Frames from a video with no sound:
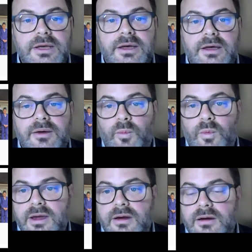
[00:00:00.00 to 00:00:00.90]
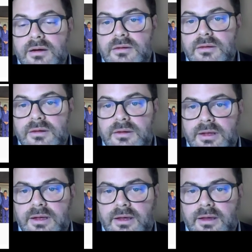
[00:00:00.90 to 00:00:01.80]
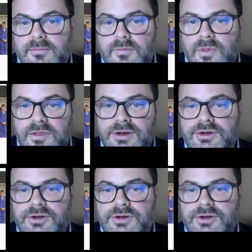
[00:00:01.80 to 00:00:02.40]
where the